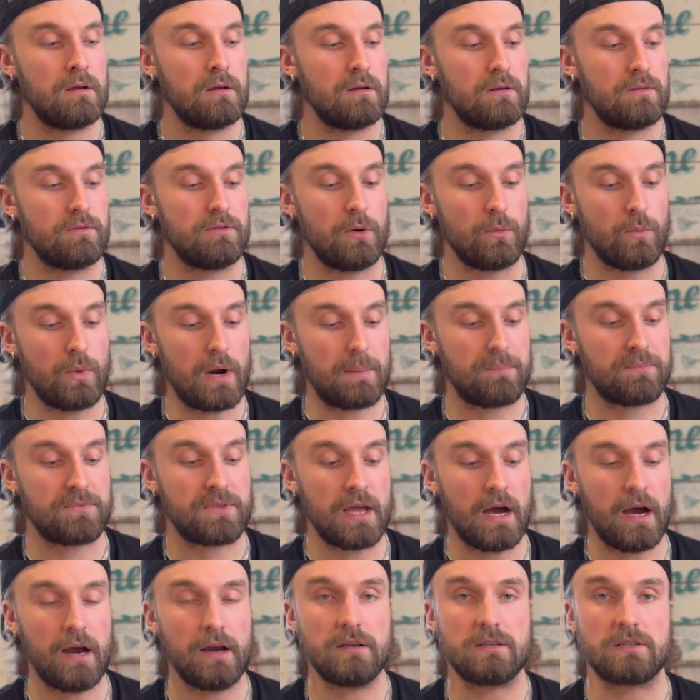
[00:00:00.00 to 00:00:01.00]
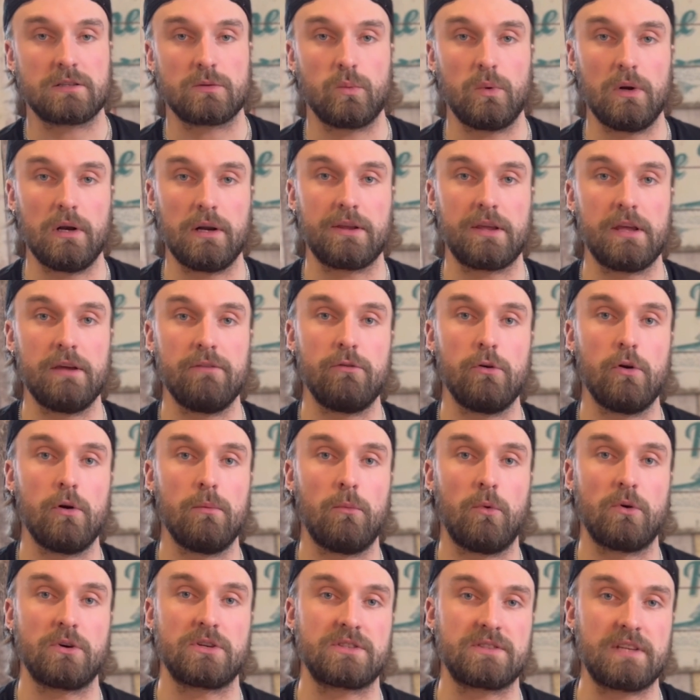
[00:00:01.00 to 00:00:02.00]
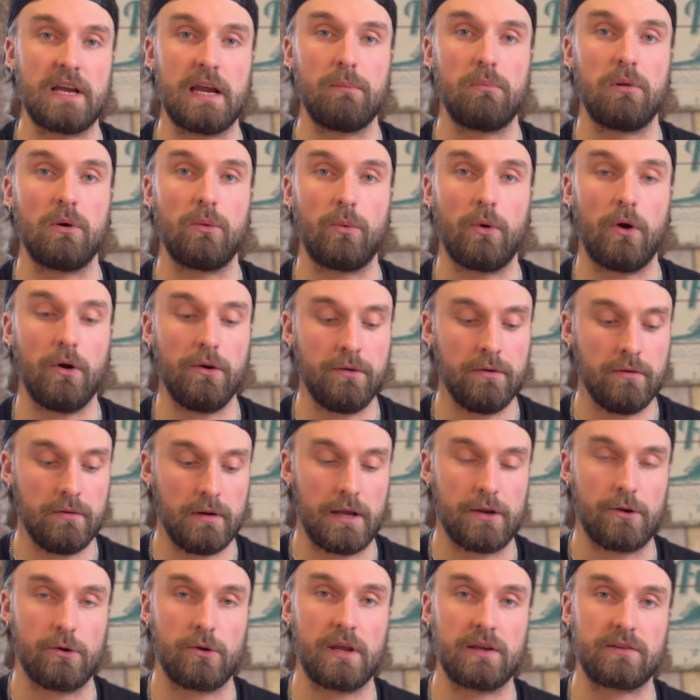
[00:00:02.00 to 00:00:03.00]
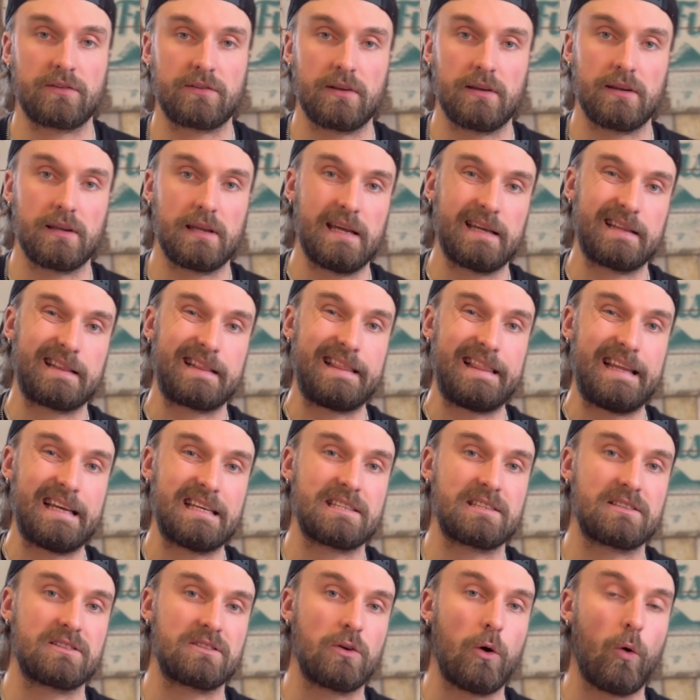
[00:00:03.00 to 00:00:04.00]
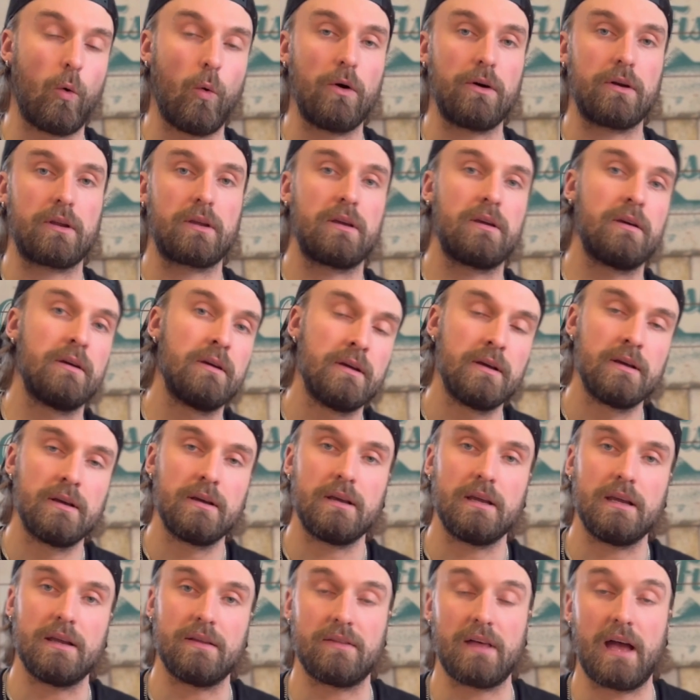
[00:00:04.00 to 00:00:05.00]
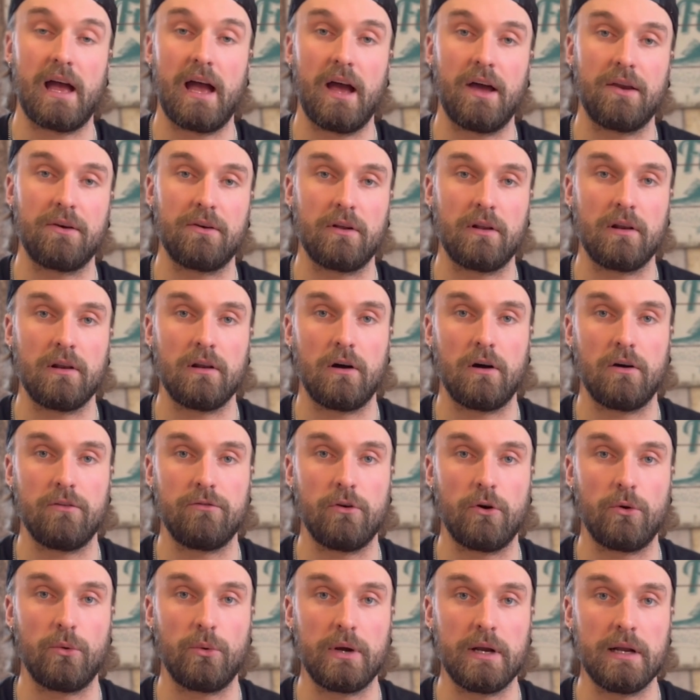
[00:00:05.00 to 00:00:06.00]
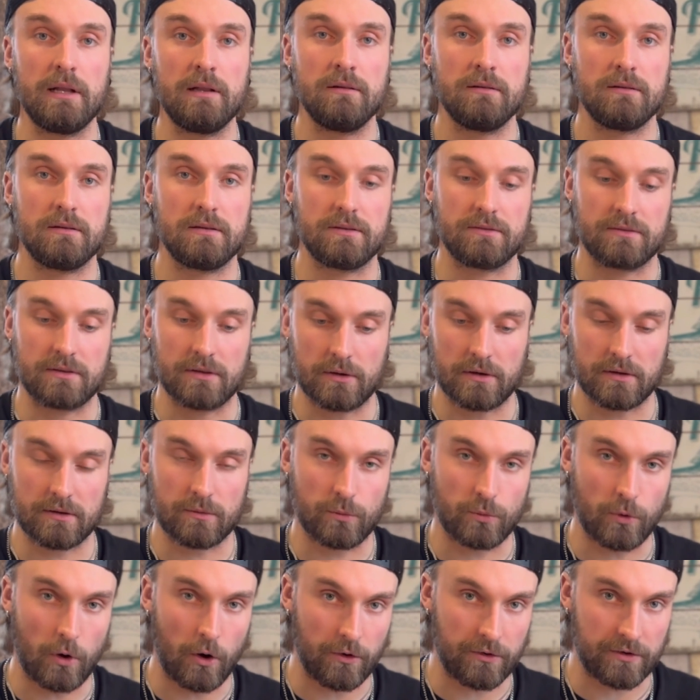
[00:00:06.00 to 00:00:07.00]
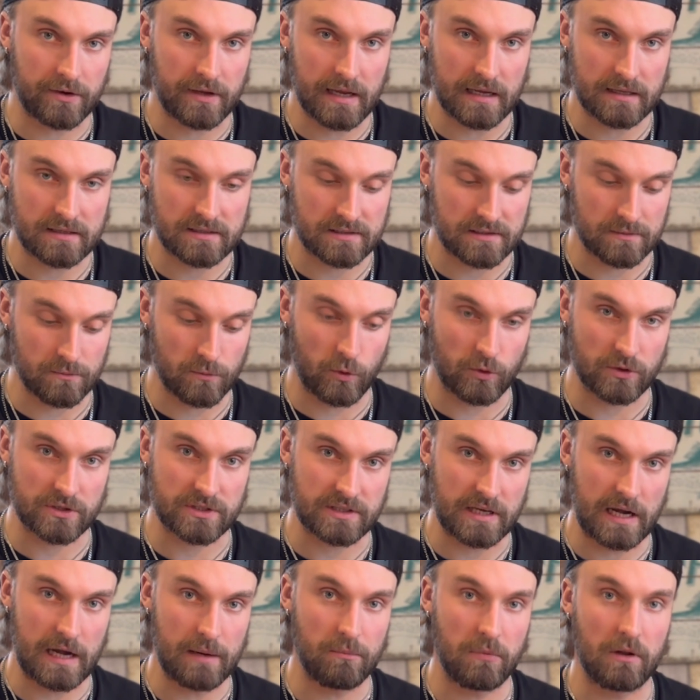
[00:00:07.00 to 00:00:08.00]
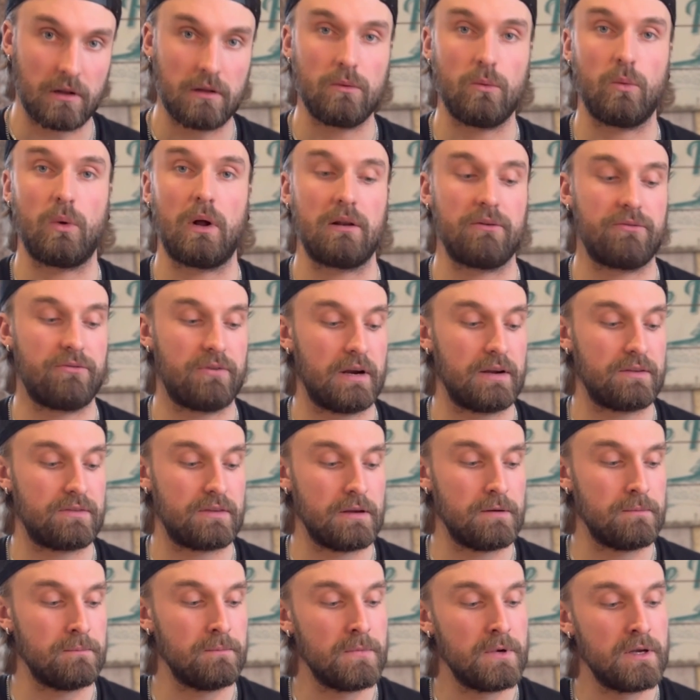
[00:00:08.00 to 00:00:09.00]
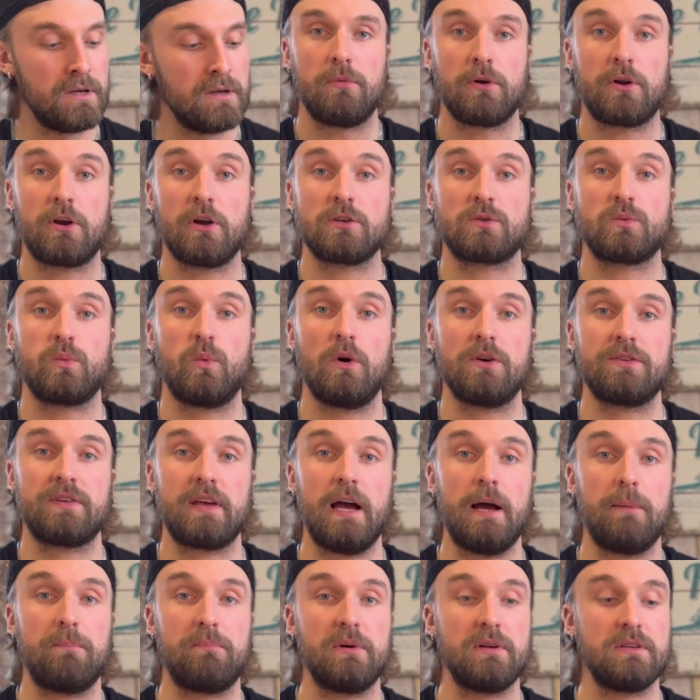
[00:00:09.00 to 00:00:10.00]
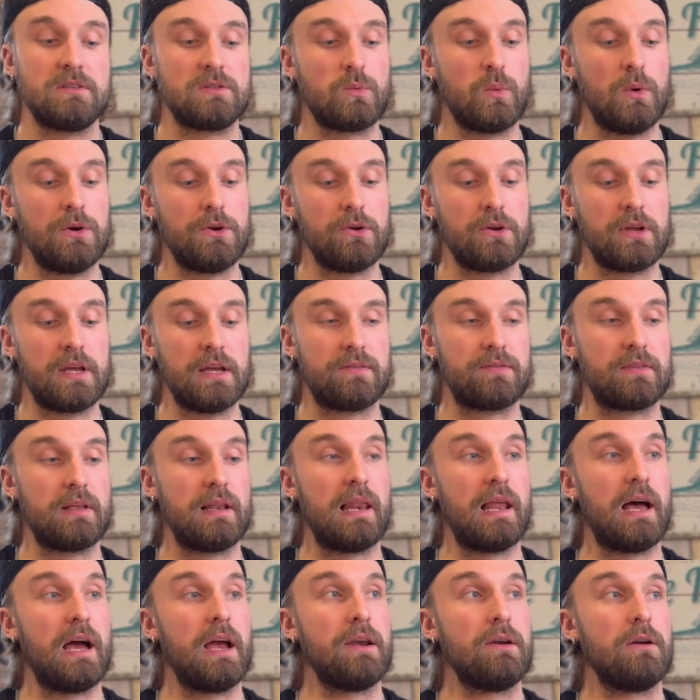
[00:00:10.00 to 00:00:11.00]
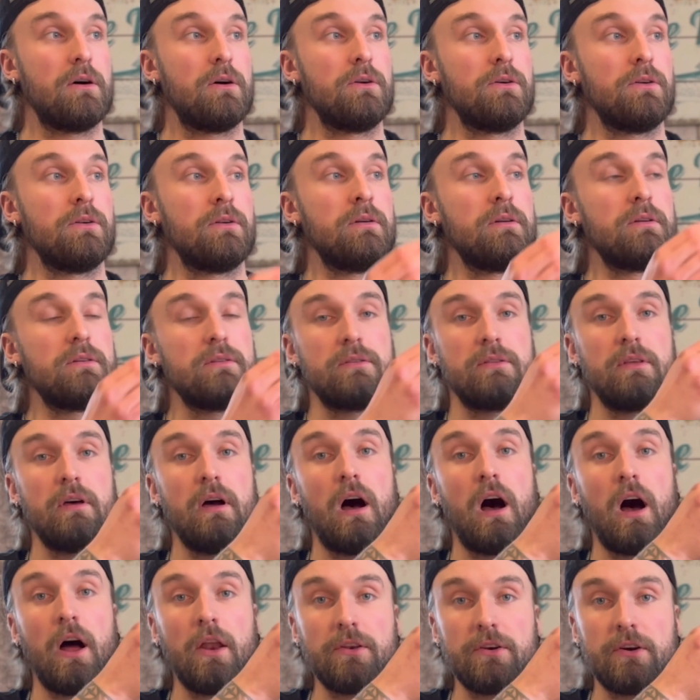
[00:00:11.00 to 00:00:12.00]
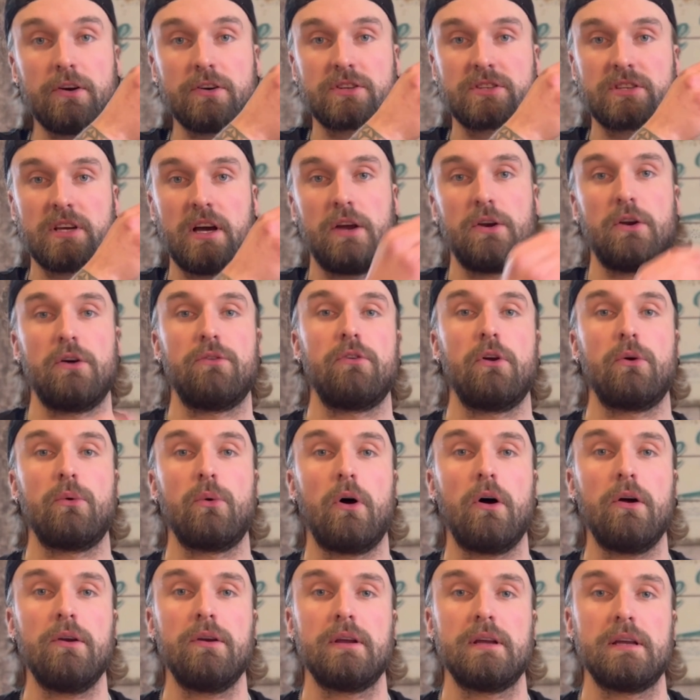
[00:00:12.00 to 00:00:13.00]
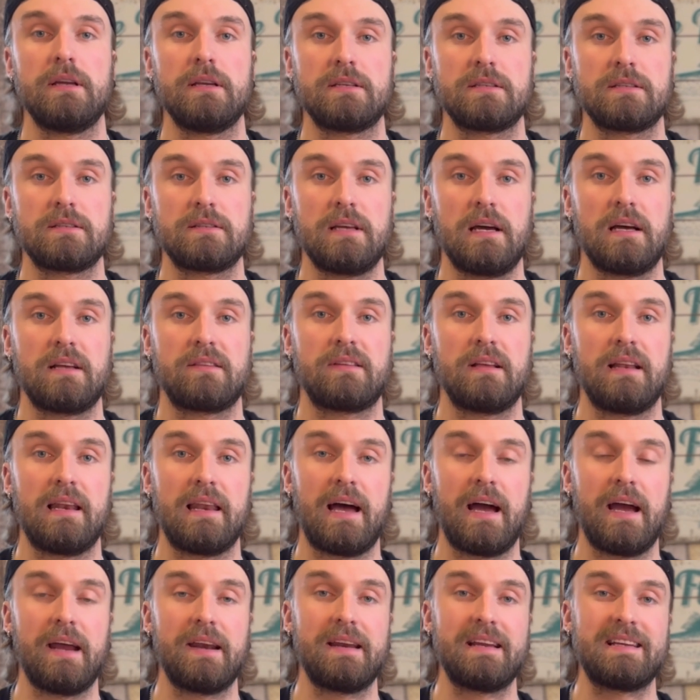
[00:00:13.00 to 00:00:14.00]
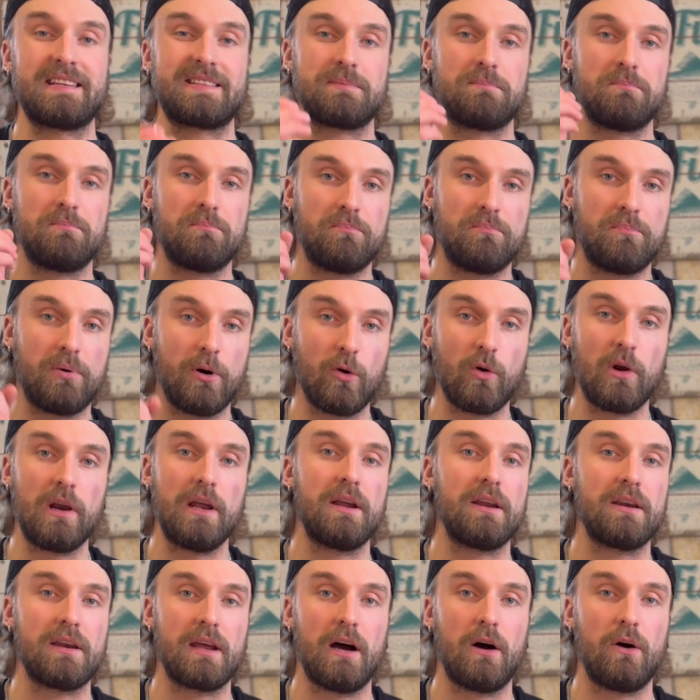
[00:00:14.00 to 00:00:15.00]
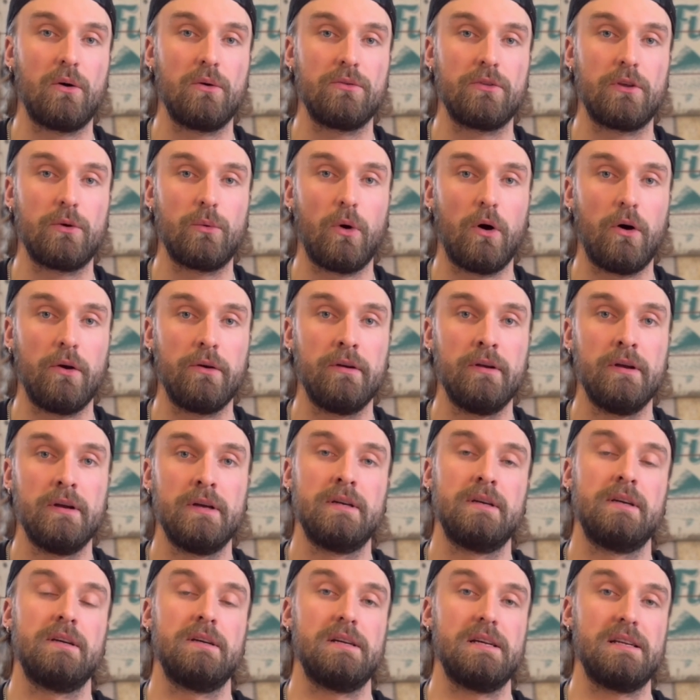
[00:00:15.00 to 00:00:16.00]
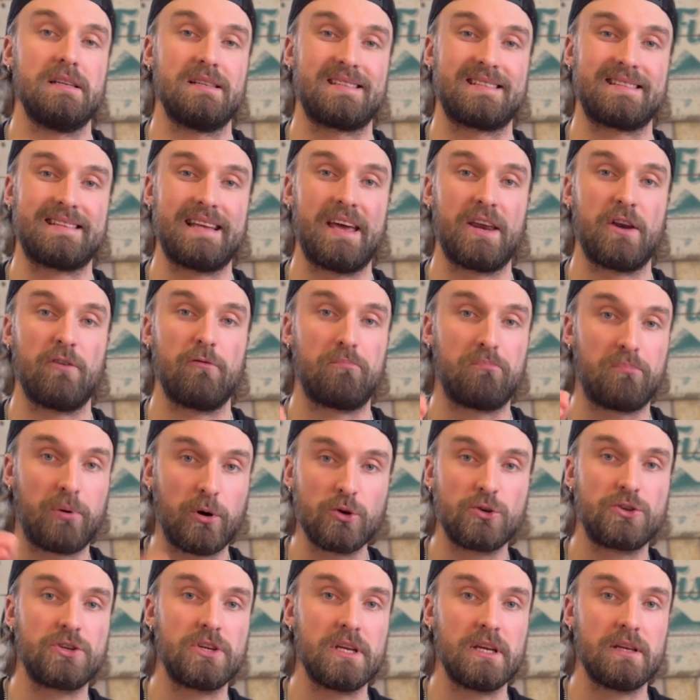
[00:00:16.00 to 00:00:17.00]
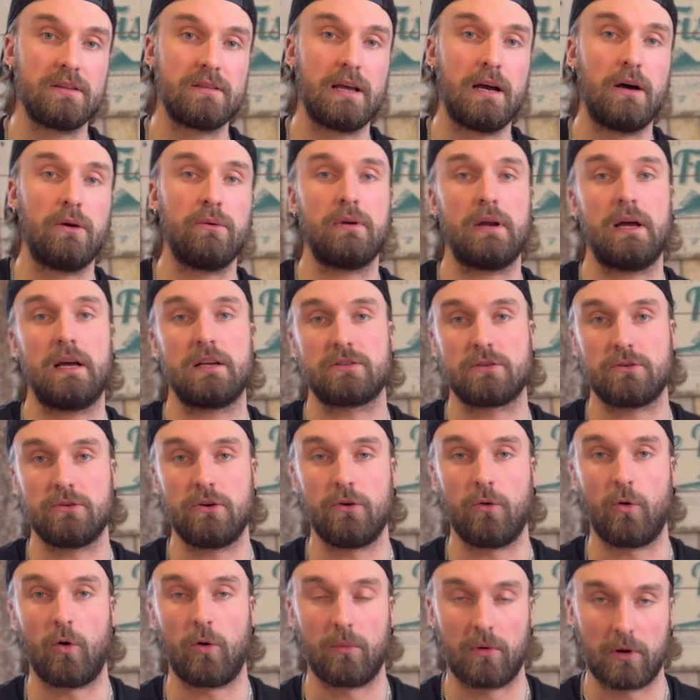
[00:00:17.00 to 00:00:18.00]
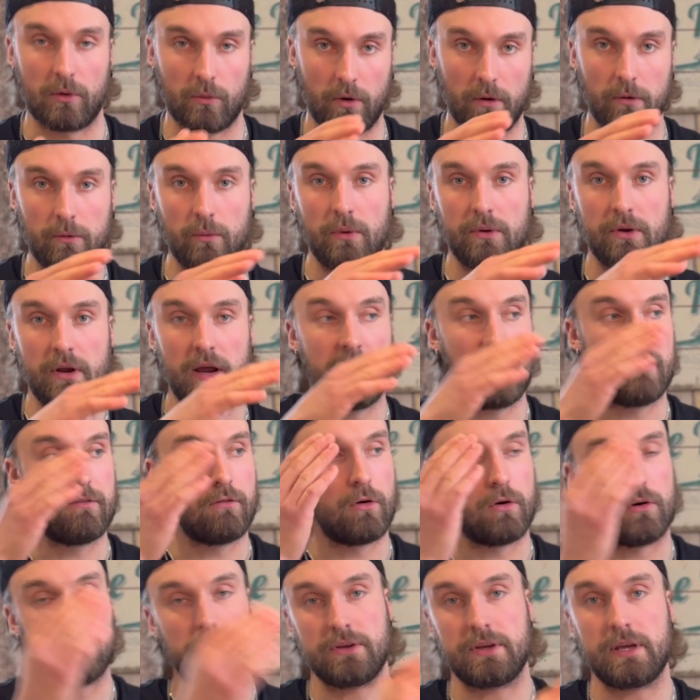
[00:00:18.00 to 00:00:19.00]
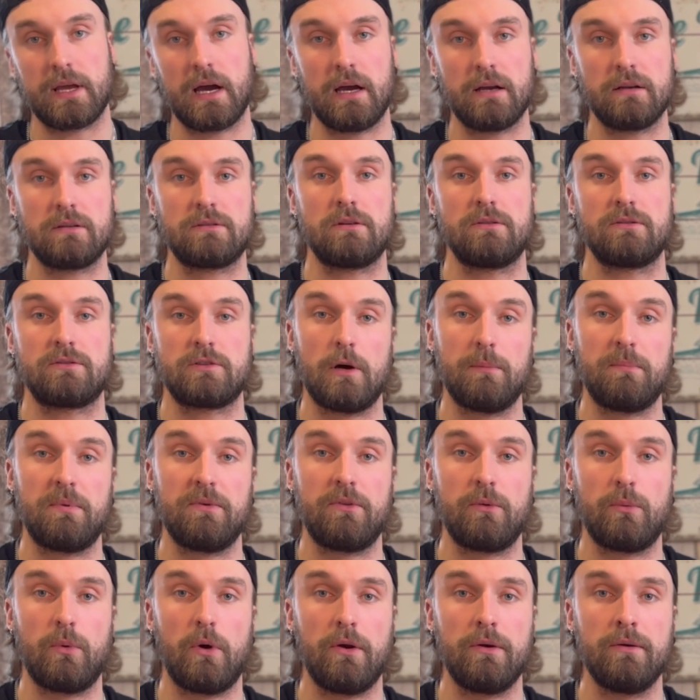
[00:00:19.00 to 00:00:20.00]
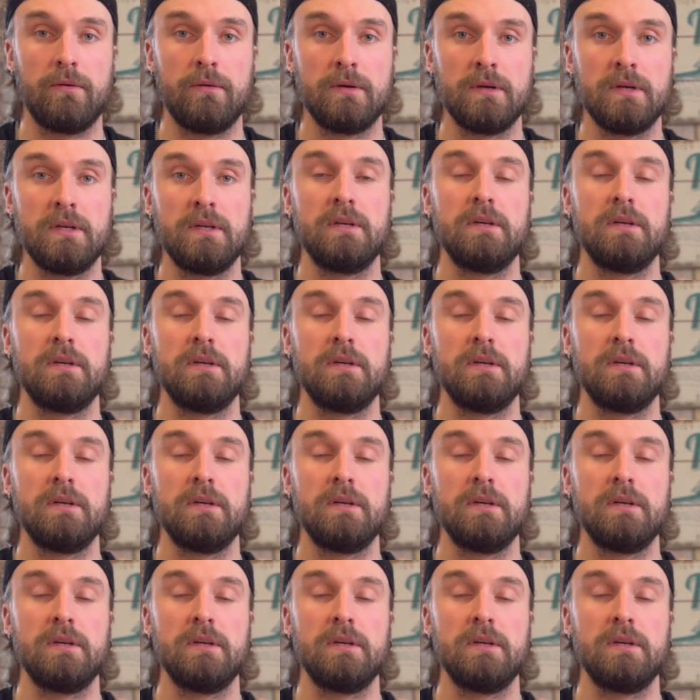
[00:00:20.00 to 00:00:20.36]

the wrapped guides will give you a more stable rod, and you just get less torque in the handle of your reel, and the rod gets more stable while fighting. Because what happens when you get the line on the underside of your rod is that the line is pulling down the rod instead of pushing it down, as on a normal rod when you have all the guides on top of the rod.